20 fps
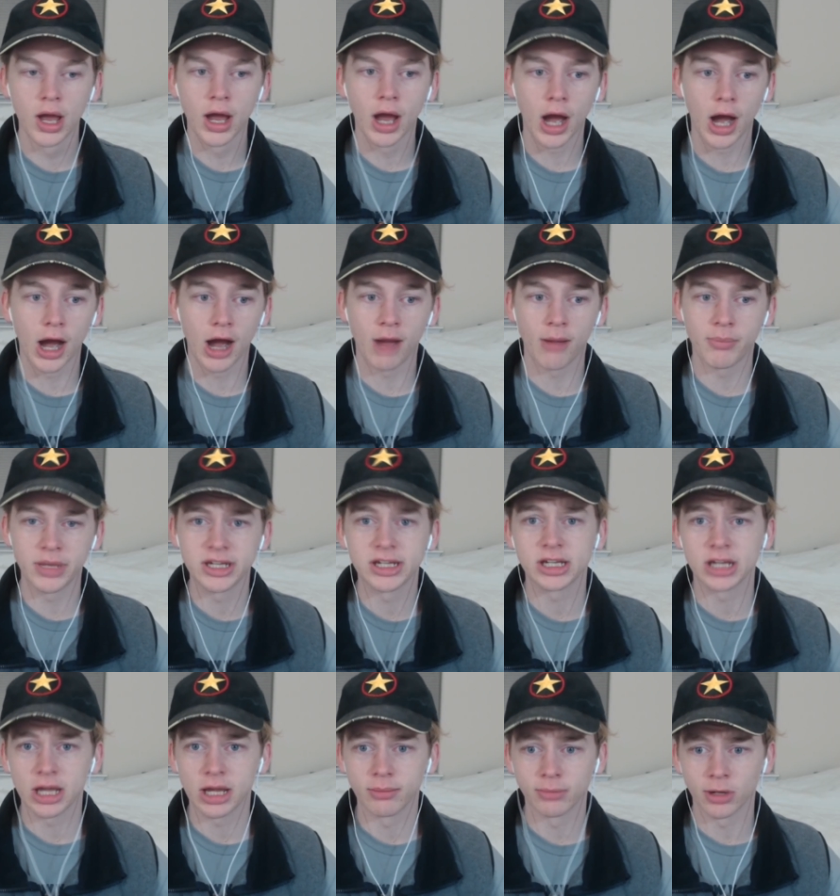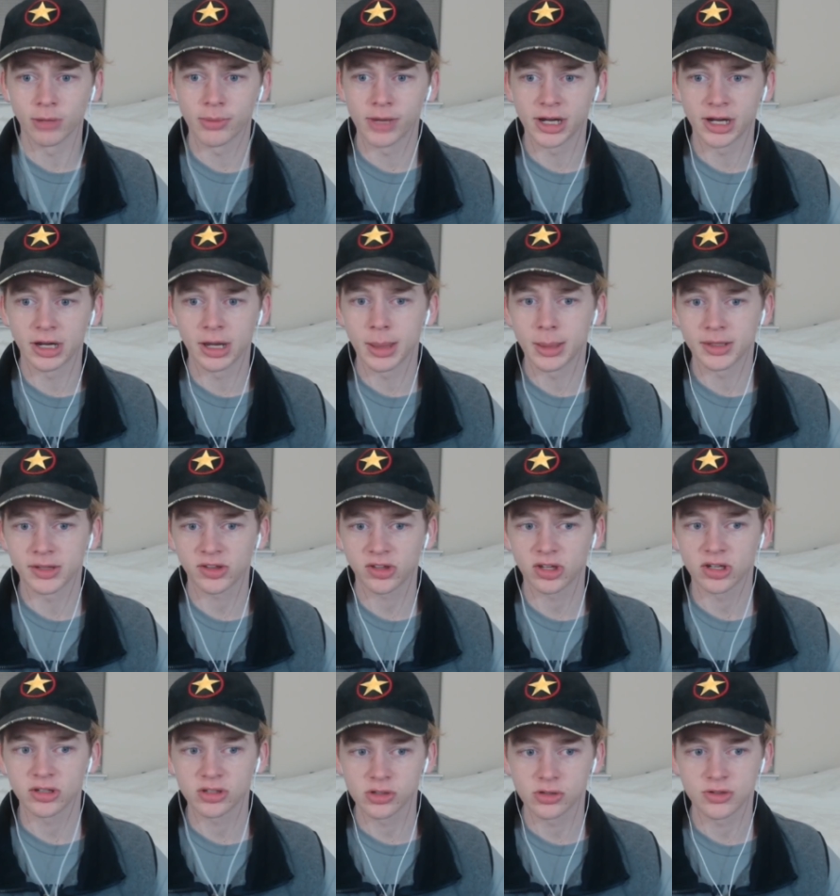uh, being implemented in the
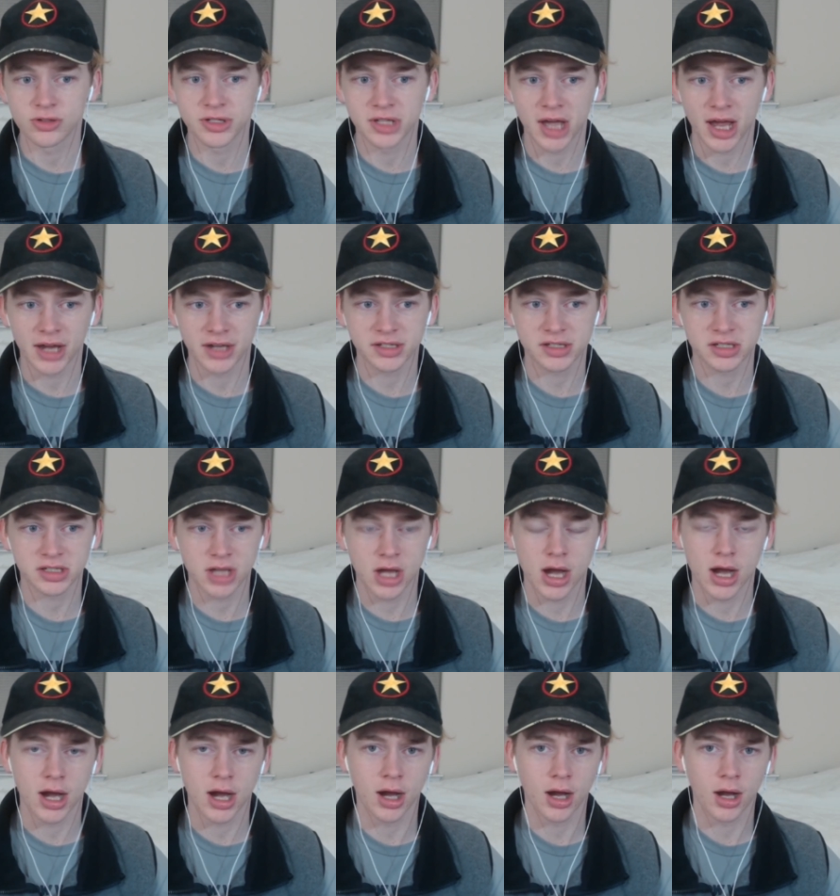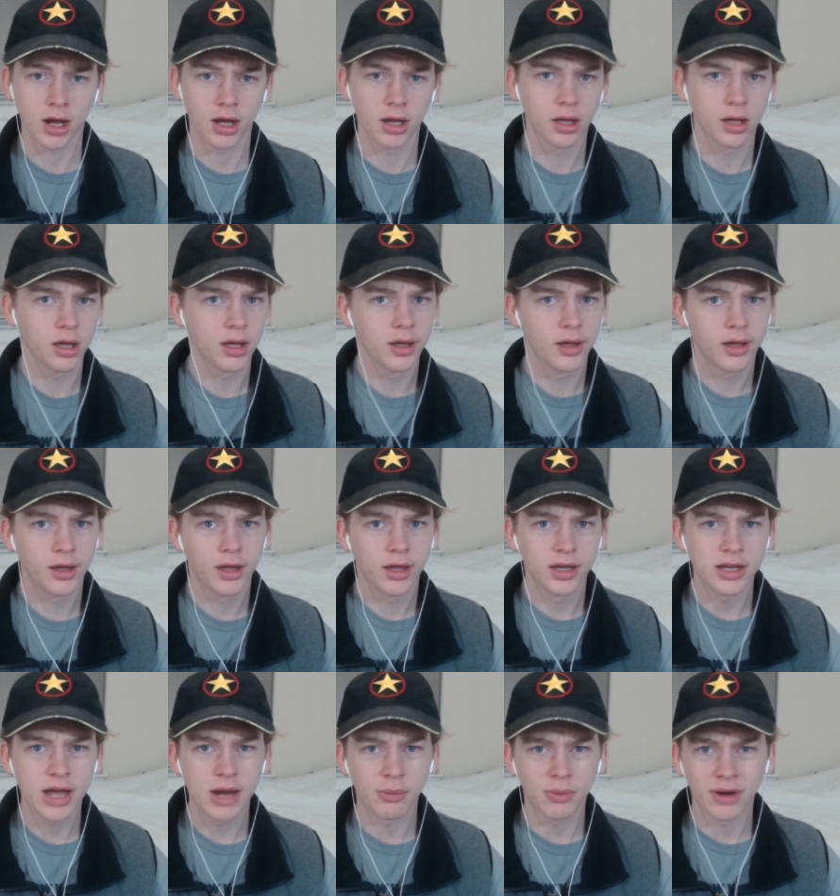C2s that's uh,
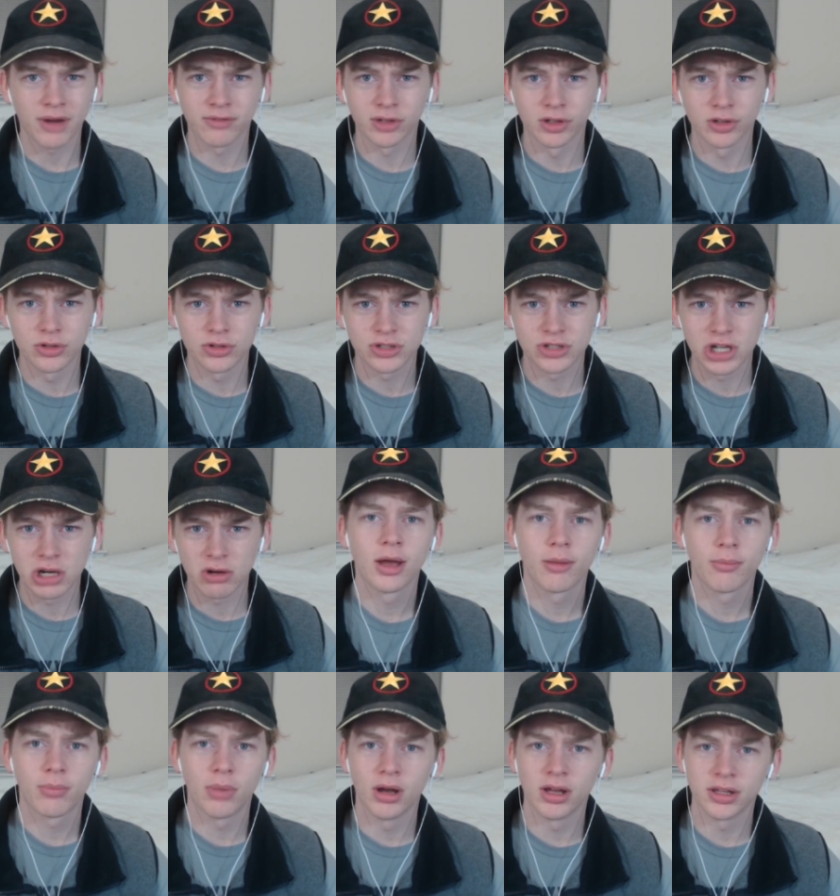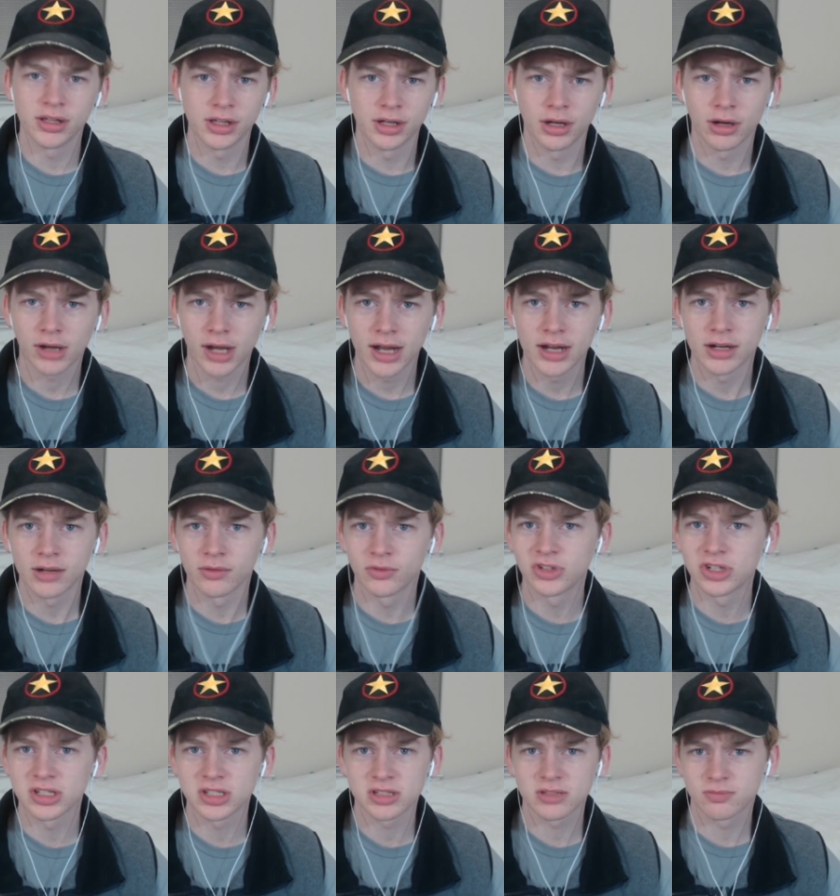not revolutionary, but you know, kind of
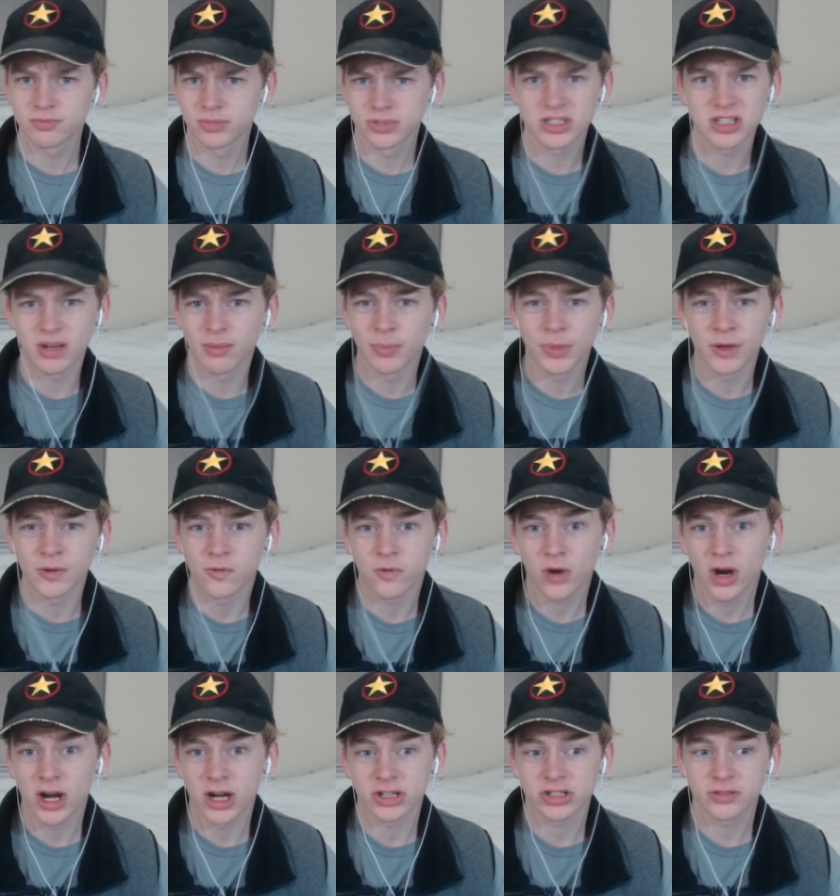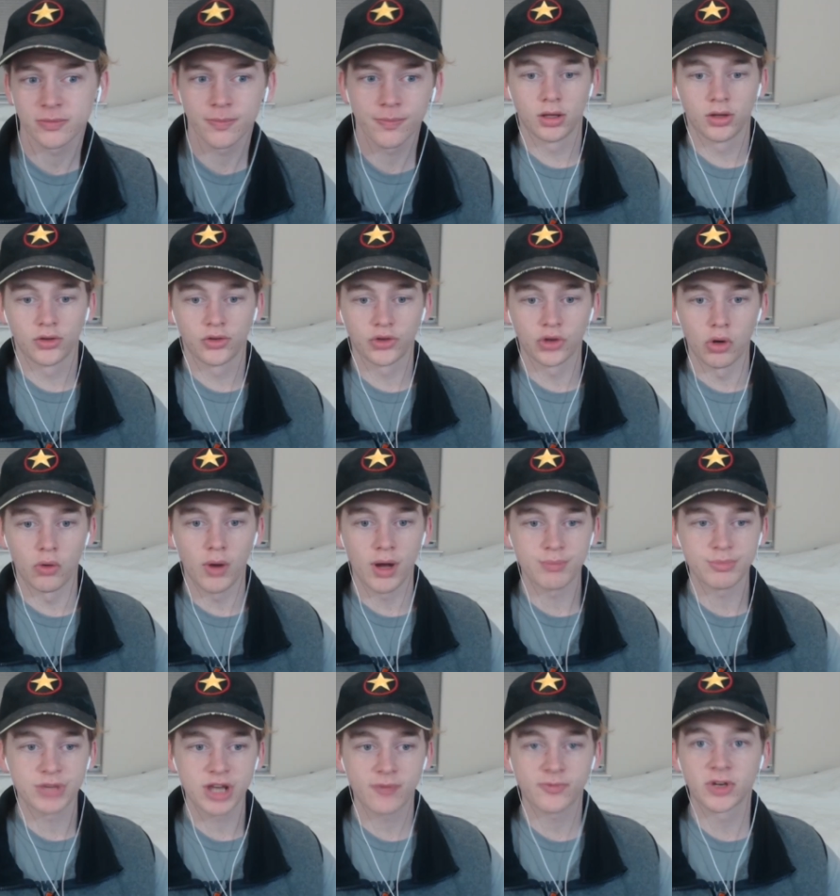just something fresh. So
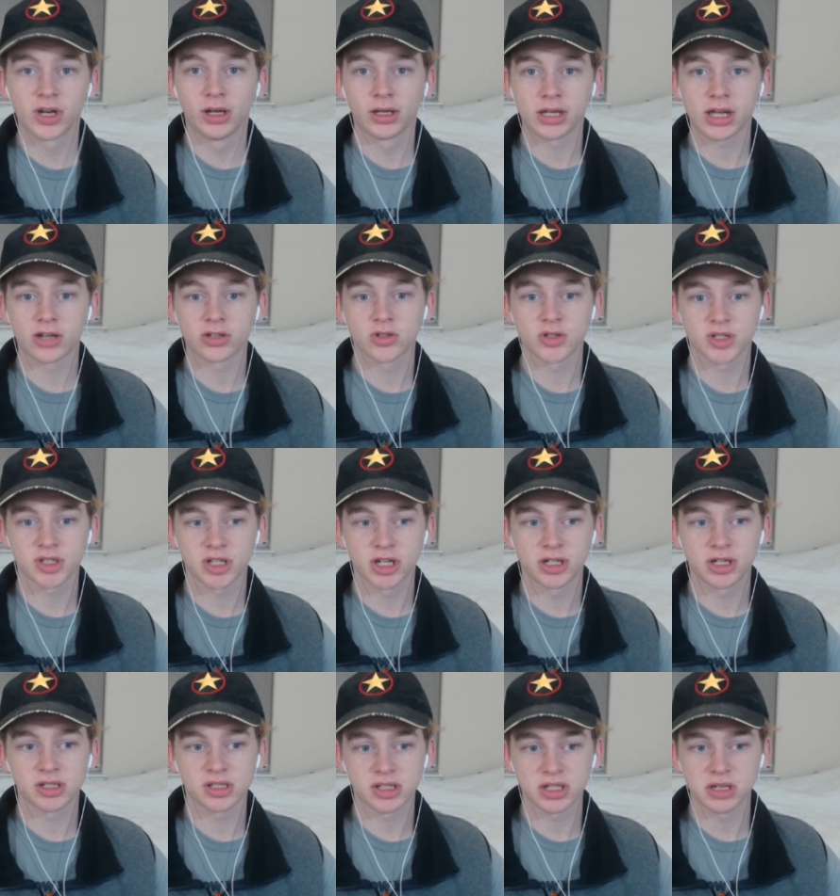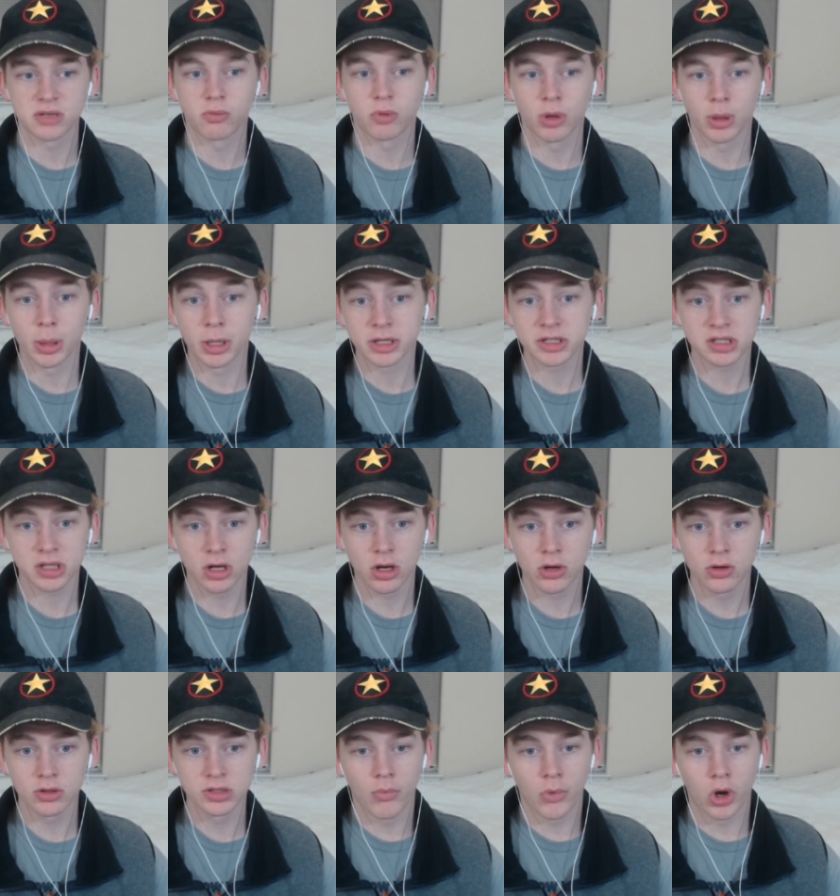I'm definitely interested to see where this
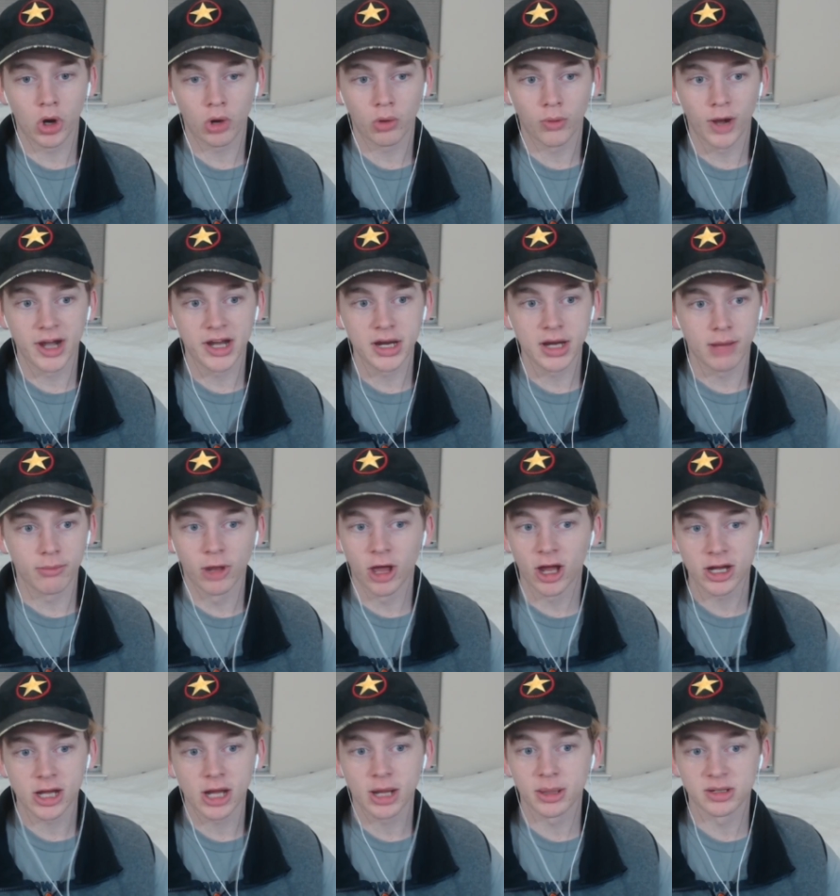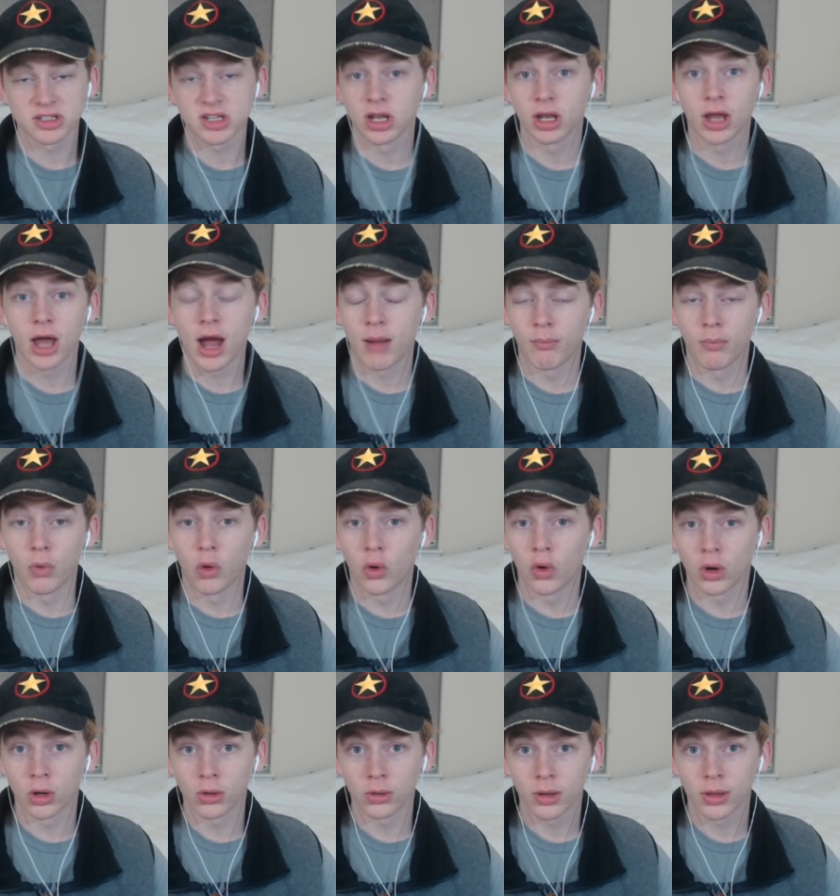goes. Already I'm liking this a lot
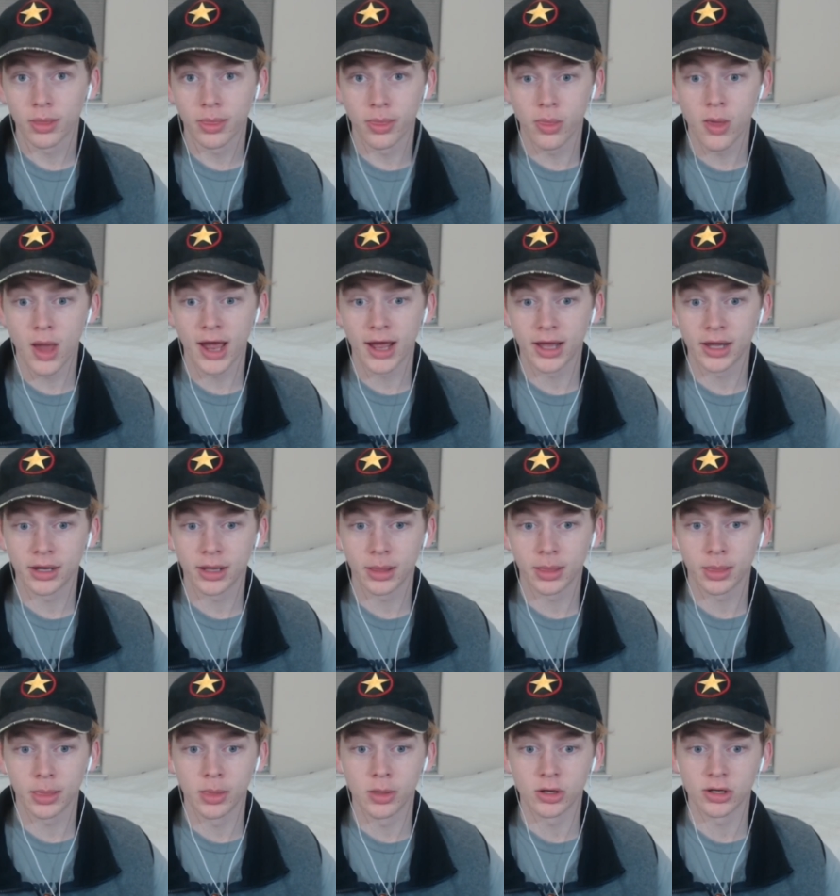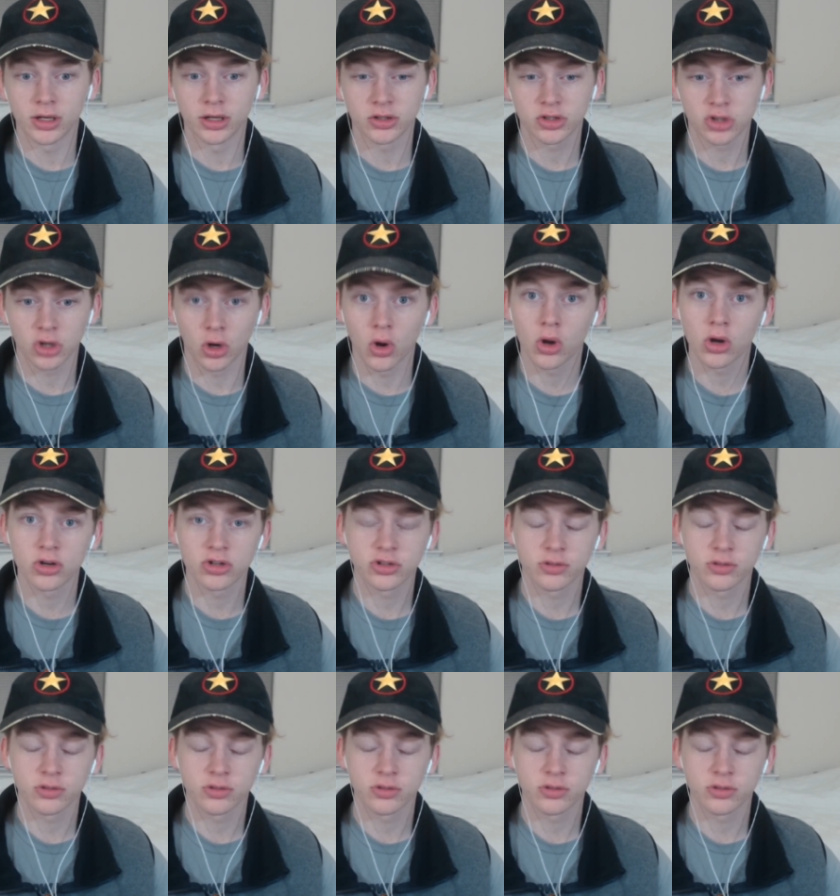more than the charge,